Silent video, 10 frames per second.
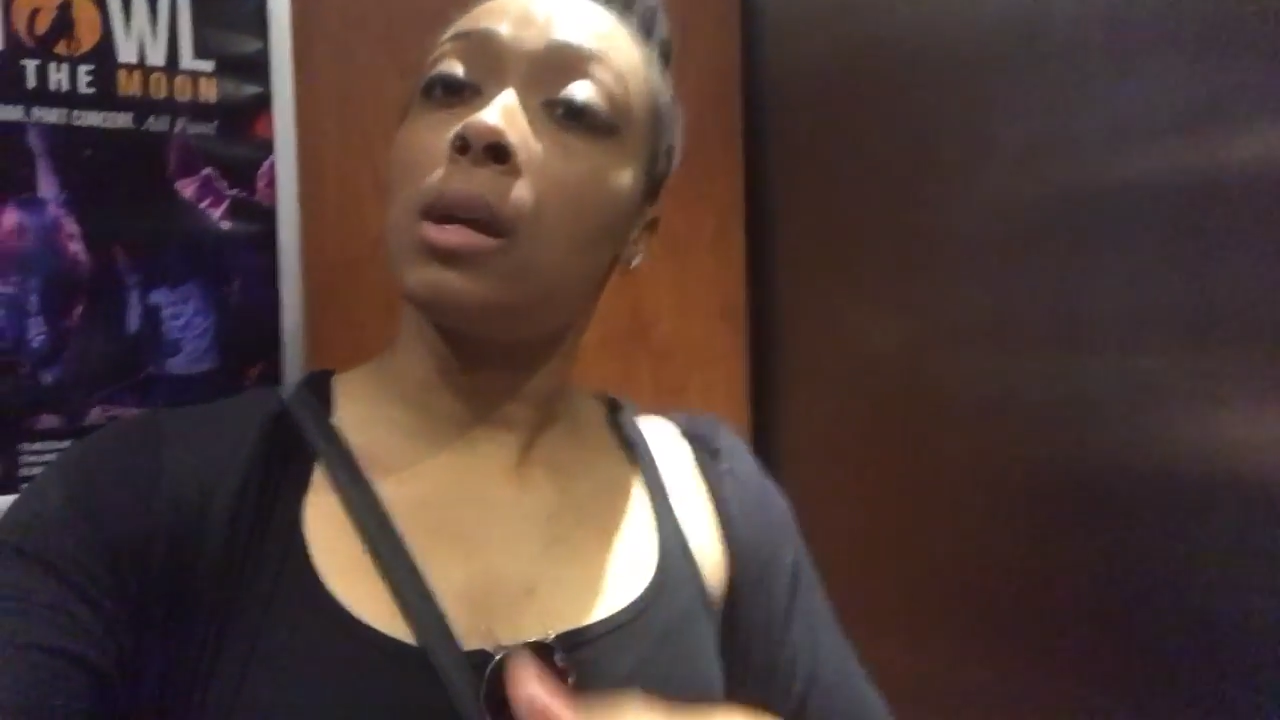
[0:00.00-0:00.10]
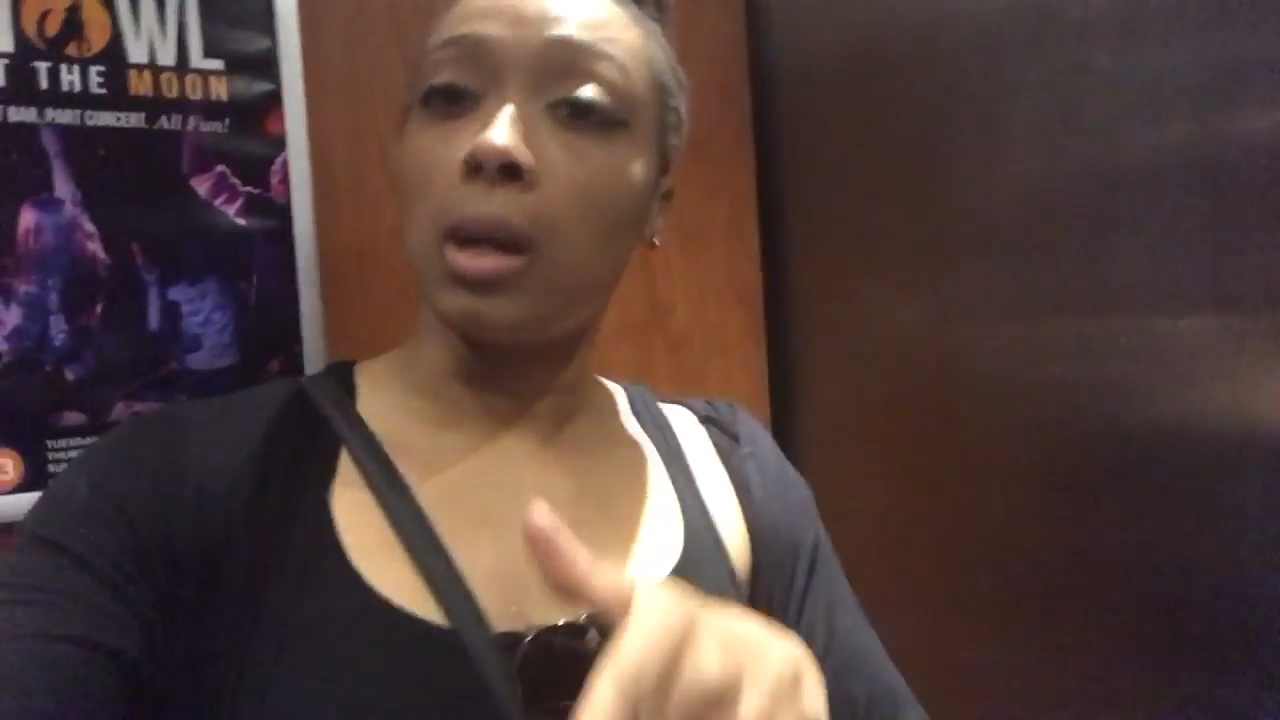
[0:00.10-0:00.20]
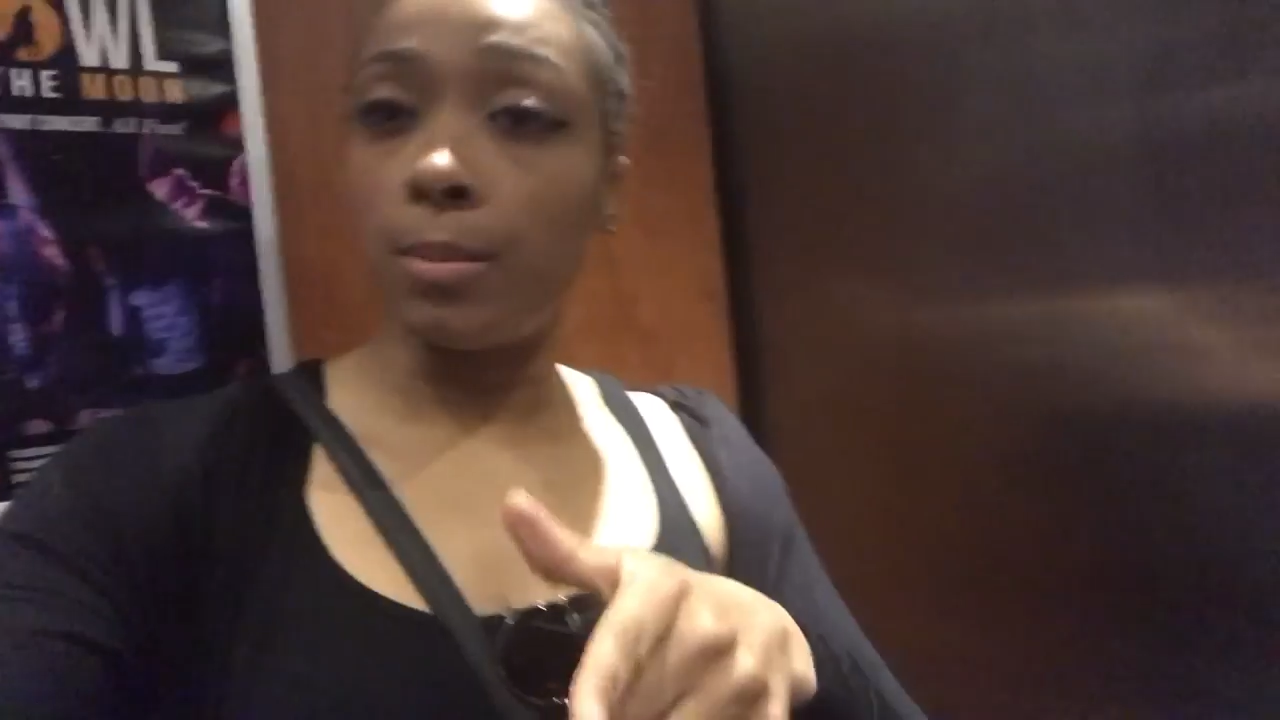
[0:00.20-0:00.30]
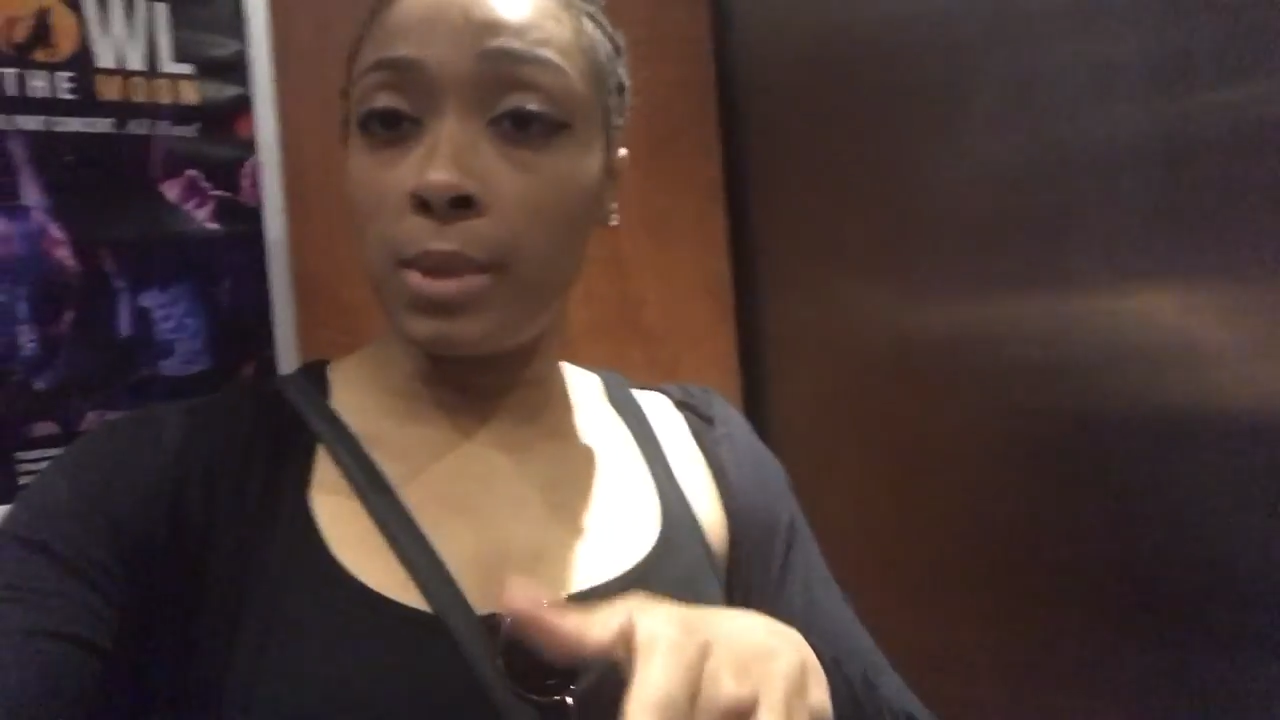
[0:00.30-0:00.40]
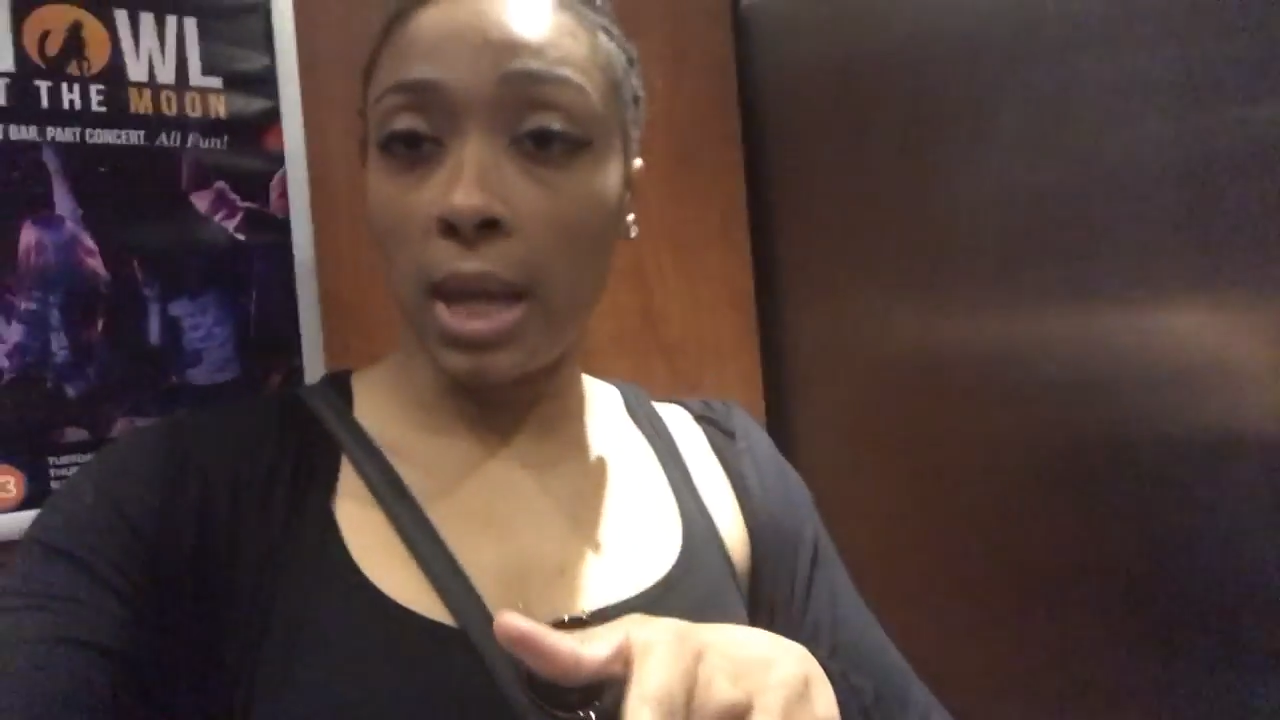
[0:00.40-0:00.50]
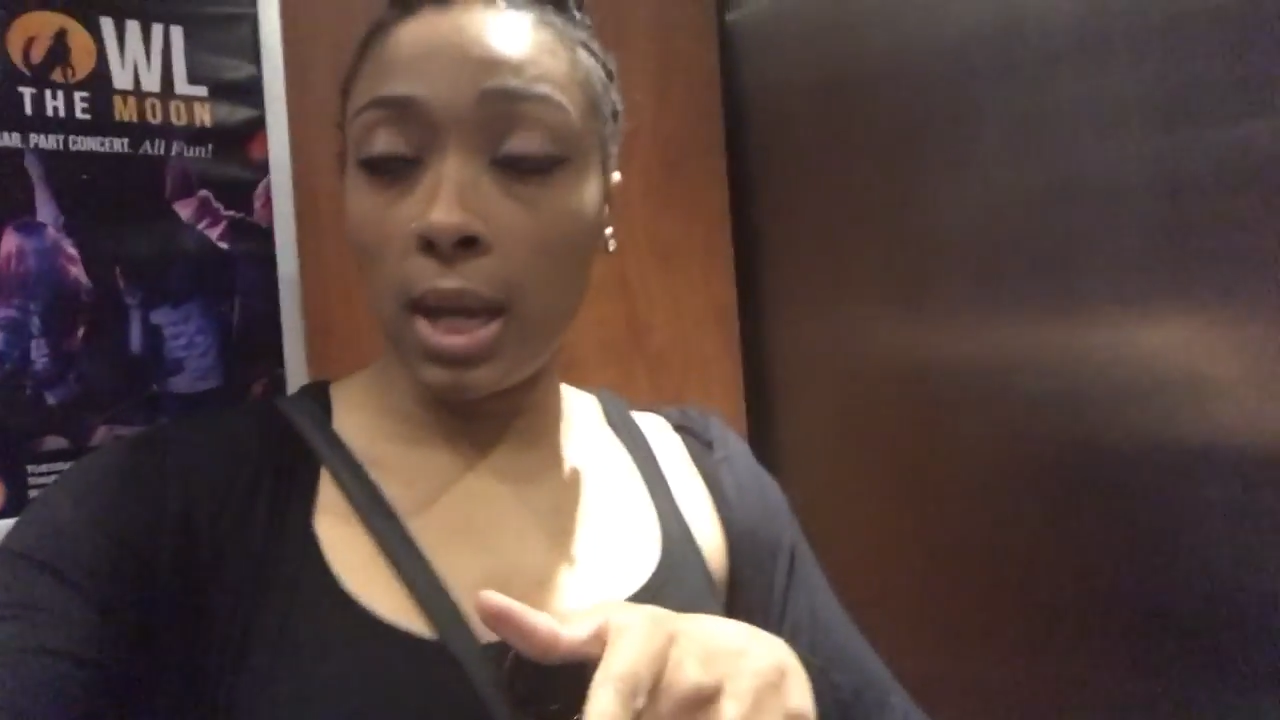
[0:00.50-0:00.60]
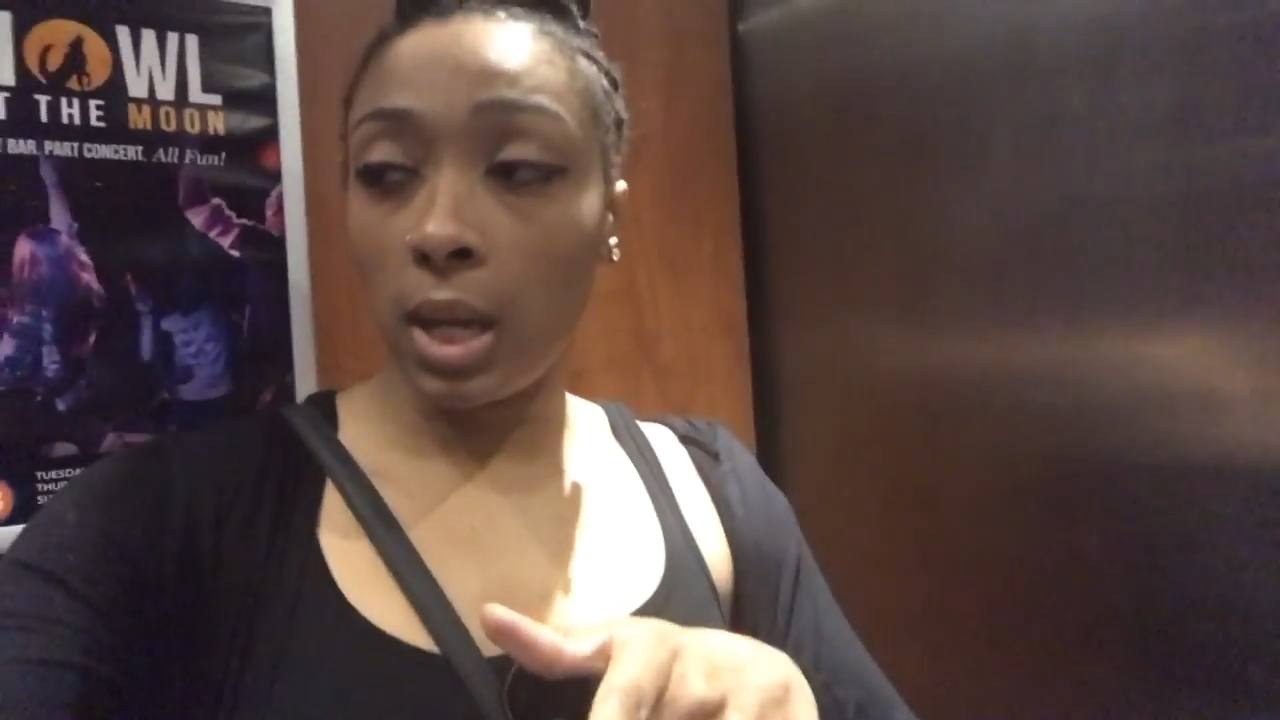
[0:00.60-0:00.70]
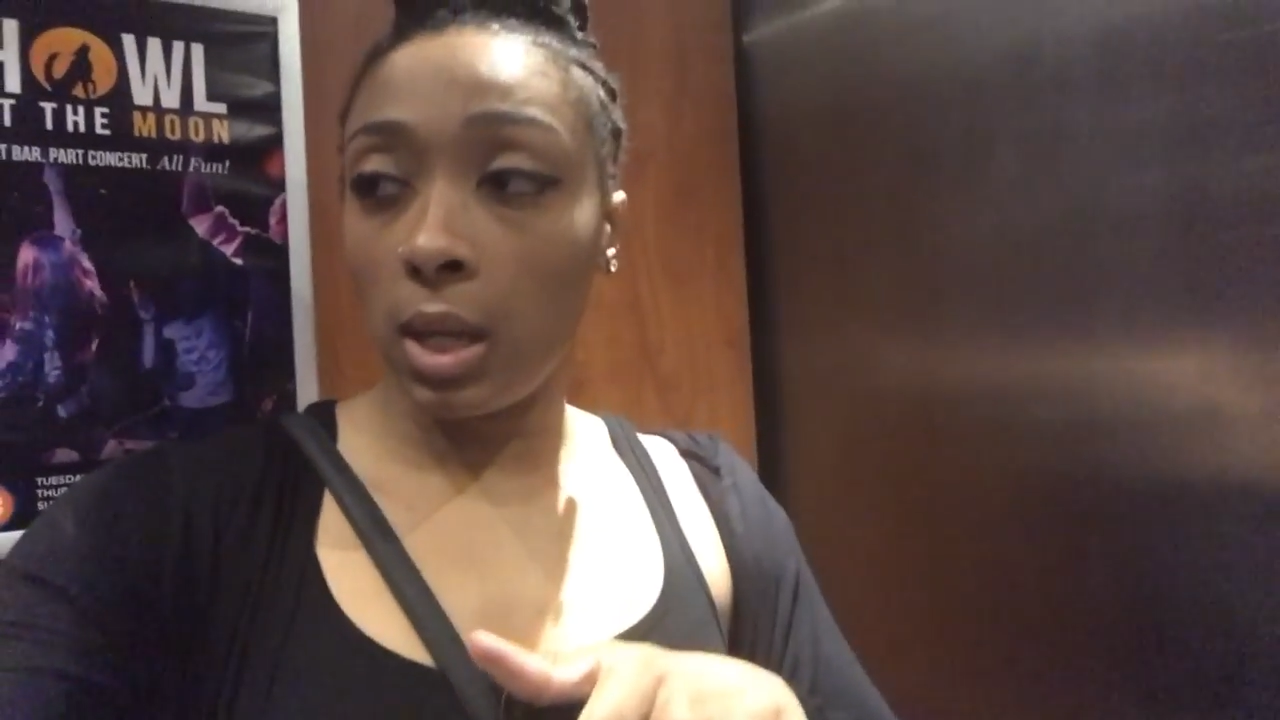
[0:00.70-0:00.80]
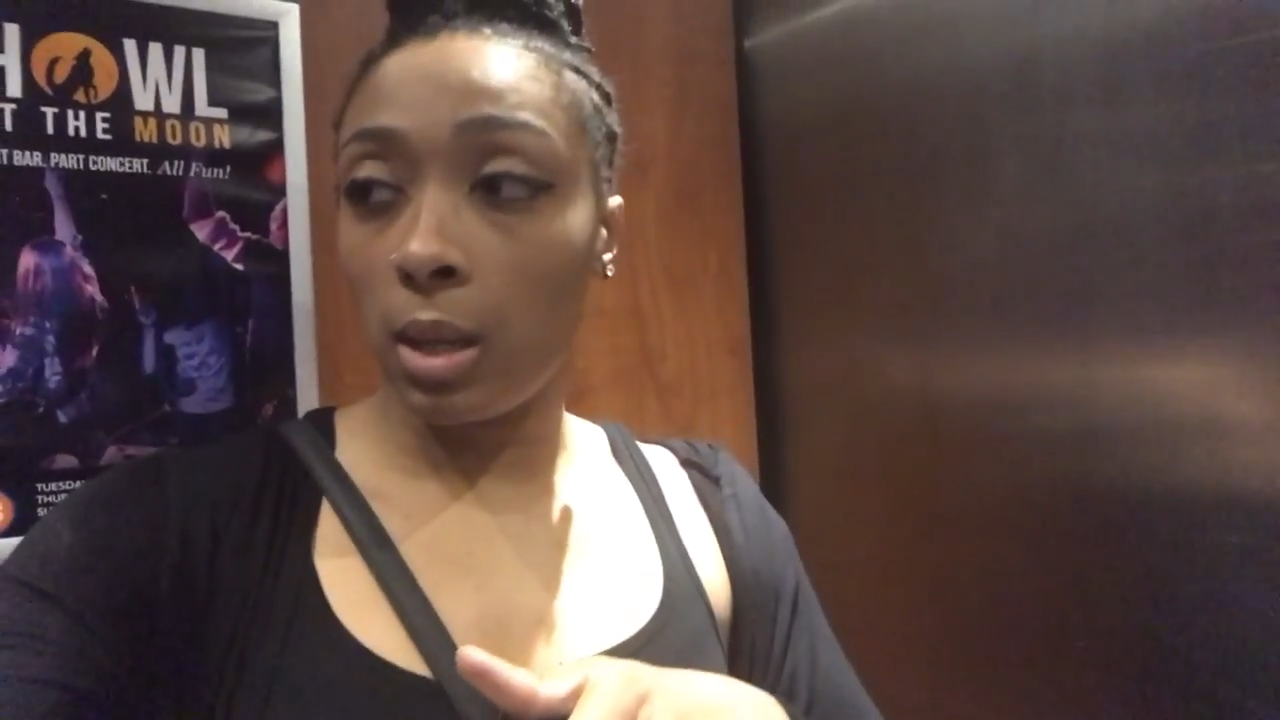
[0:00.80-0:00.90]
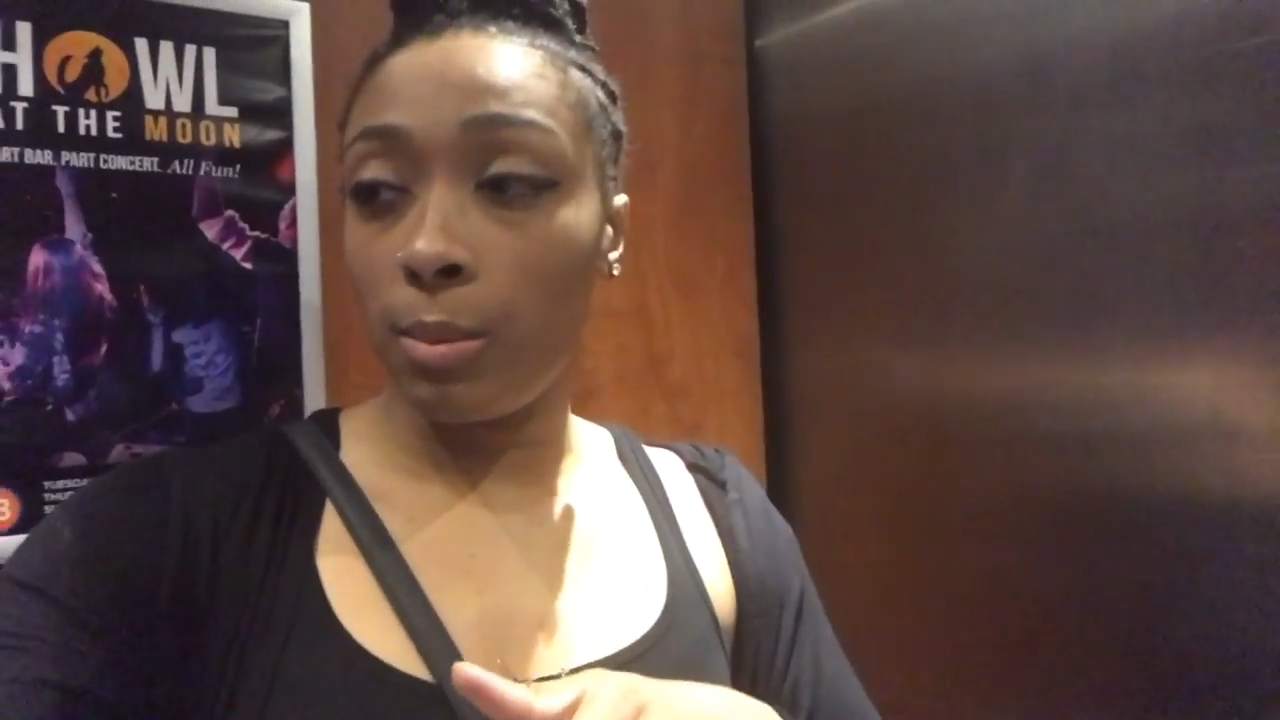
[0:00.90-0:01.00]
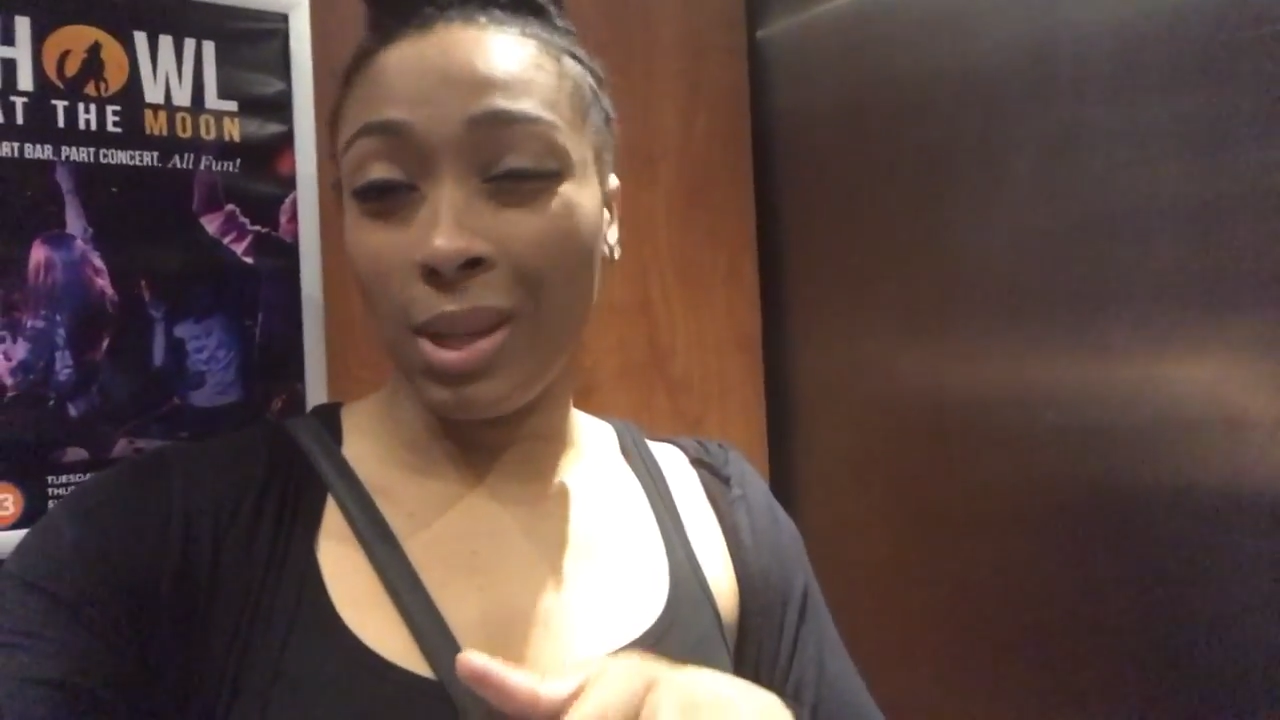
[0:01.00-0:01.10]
updated